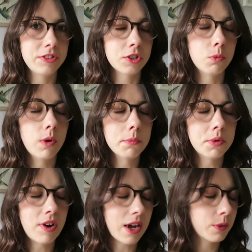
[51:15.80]
Just got one
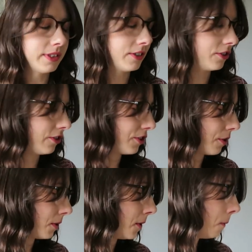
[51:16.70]
more acquisition to
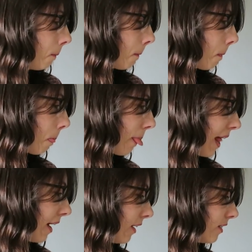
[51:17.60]
show you.
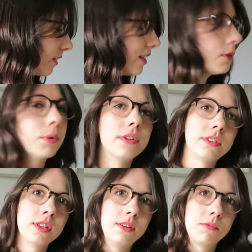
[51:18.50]
And this
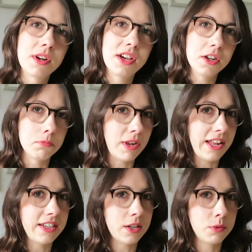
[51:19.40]
was an
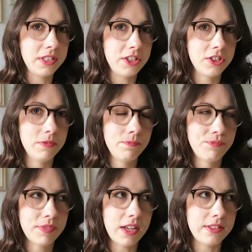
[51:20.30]
unplanned acquisition,
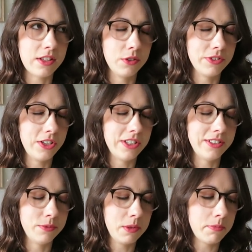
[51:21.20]
as they often
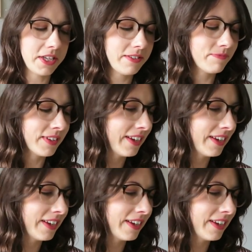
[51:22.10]
are with me.